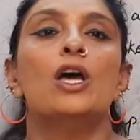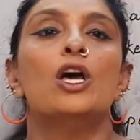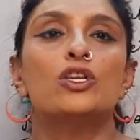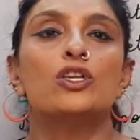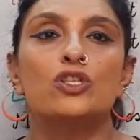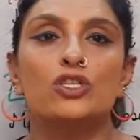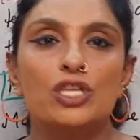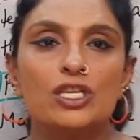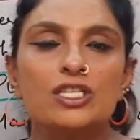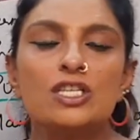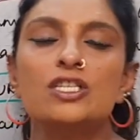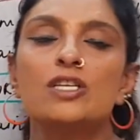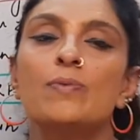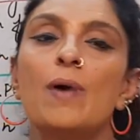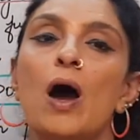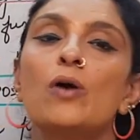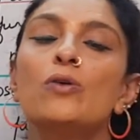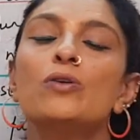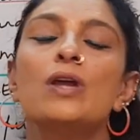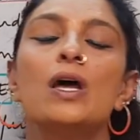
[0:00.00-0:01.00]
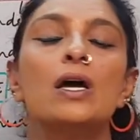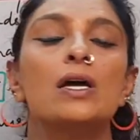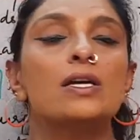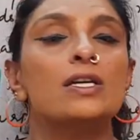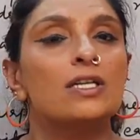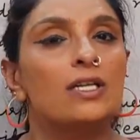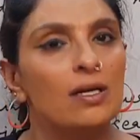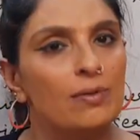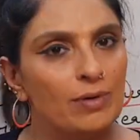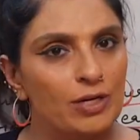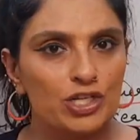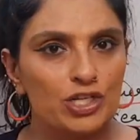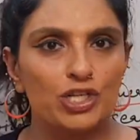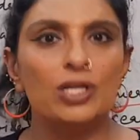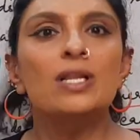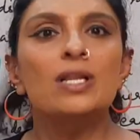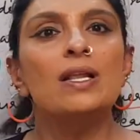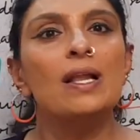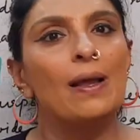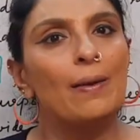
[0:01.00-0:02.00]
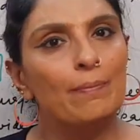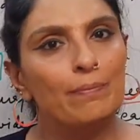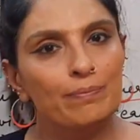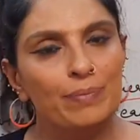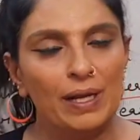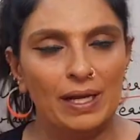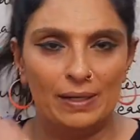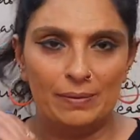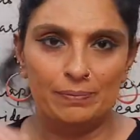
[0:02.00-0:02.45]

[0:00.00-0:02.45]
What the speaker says: So this is about commercial bill.